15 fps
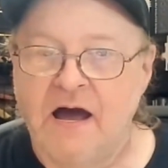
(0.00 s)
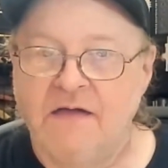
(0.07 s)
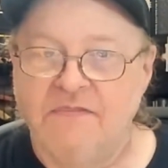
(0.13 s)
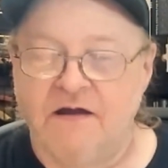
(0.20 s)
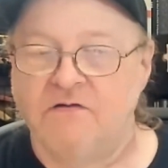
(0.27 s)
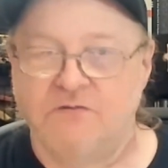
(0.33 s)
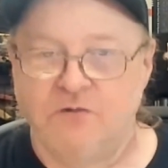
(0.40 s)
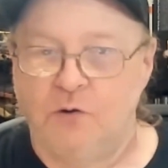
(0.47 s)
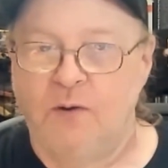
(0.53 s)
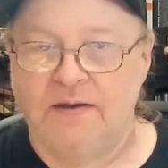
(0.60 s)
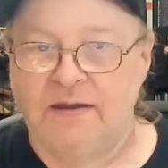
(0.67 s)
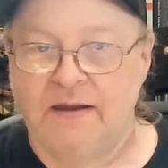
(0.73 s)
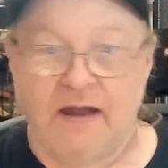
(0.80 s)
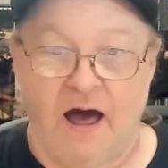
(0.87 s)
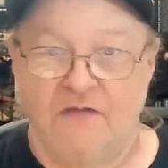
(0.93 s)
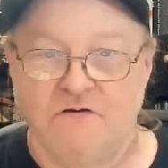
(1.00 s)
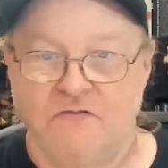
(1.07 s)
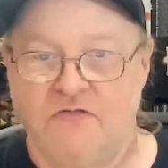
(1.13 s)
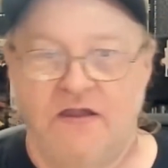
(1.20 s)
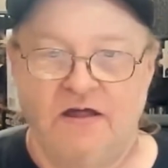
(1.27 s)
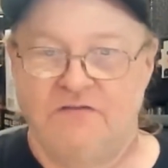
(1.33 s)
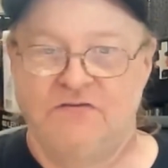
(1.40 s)
they're doing it other
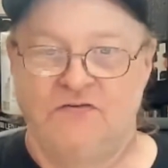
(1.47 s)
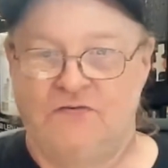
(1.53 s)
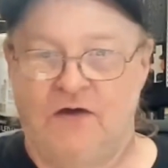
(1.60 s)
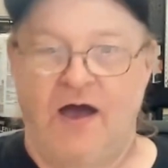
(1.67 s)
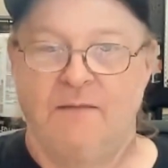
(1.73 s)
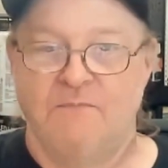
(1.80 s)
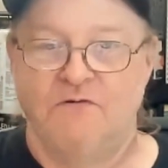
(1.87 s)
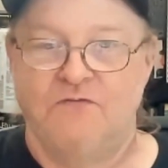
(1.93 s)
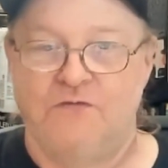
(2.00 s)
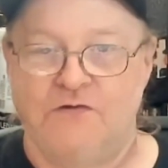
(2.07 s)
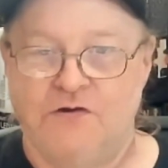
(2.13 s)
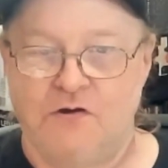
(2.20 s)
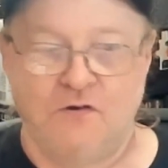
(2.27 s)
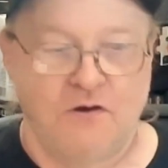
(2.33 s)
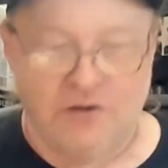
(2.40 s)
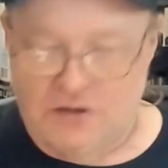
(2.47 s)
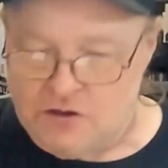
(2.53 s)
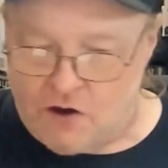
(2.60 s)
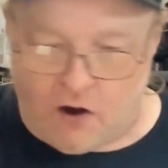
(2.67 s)
than it's cybersecurity.